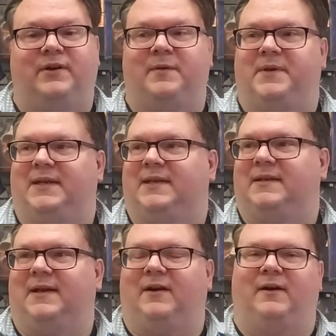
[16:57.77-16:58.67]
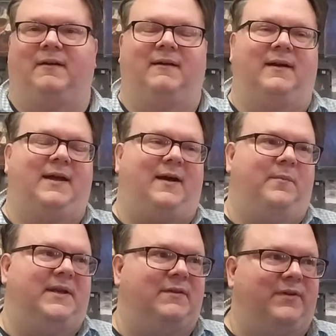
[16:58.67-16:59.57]
I mean, there are how
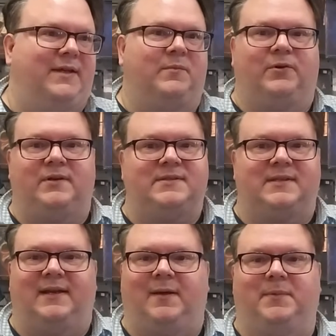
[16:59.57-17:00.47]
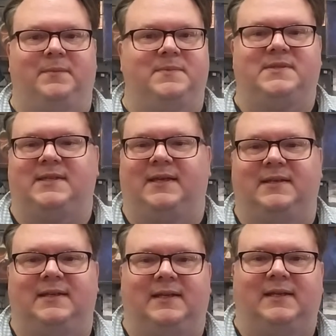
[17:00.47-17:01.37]
many Van Morrison albums that
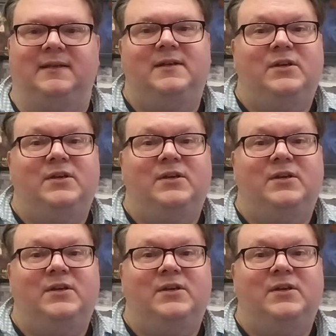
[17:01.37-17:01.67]
need